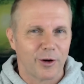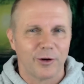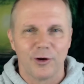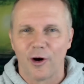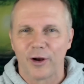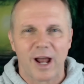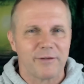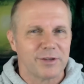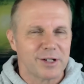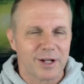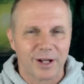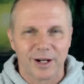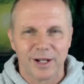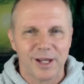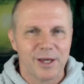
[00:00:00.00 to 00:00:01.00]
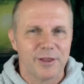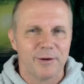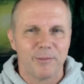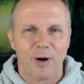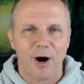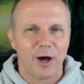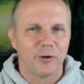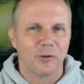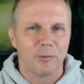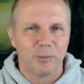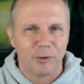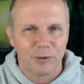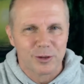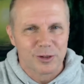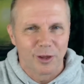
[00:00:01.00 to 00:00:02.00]
Not having to clear the mind or
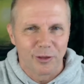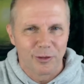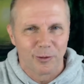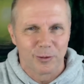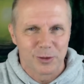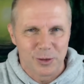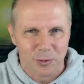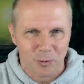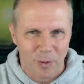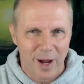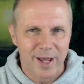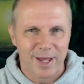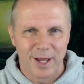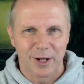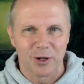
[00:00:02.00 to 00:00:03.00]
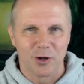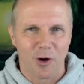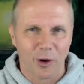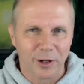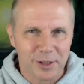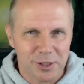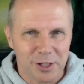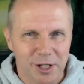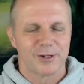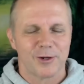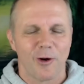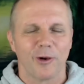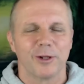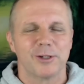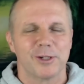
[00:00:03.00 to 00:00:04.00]
push the thoughts away, acknowledging
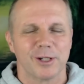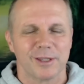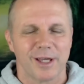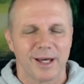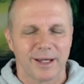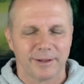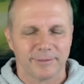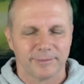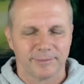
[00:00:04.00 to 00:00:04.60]
that.